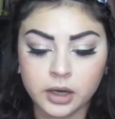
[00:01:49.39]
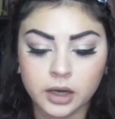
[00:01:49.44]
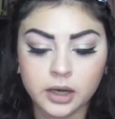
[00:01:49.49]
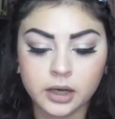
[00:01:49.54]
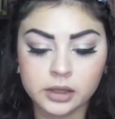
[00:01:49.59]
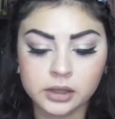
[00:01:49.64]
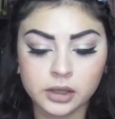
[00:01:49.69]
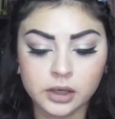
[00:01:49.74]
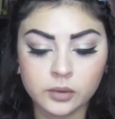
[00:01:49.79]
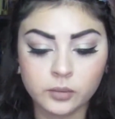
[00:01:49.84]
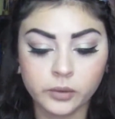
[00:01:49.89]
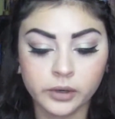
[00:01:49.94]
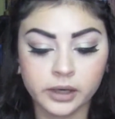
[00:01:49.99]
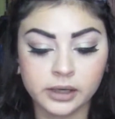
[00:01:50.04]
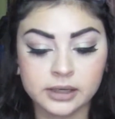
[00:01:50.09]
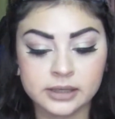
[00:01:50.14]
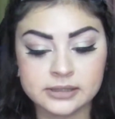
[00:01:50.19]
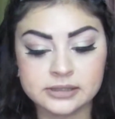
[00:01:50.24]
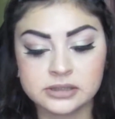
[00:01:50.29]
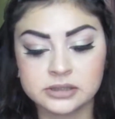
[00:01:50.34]
How long would
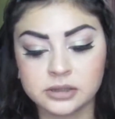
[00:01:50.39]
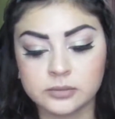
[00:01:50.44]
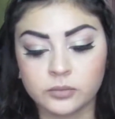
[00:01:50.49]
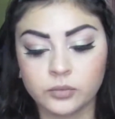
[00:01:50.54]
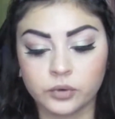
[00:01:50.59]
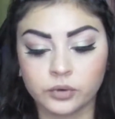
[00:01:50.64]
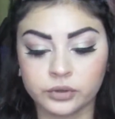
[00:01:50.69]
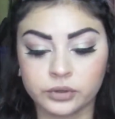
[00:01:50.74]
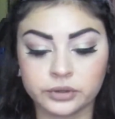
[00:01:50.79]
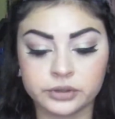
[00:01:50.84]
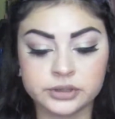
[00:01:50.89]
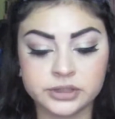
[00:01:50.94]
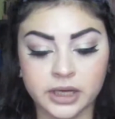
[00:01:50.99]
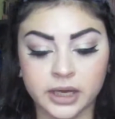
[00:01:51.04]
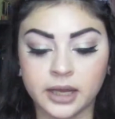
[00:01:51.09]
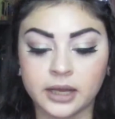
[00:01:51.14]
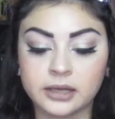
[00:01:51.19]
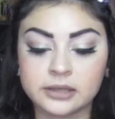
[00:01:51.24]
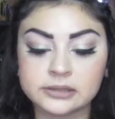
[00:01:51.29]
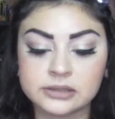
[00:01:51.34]
a custom order
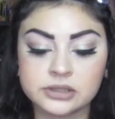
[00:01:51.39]
take?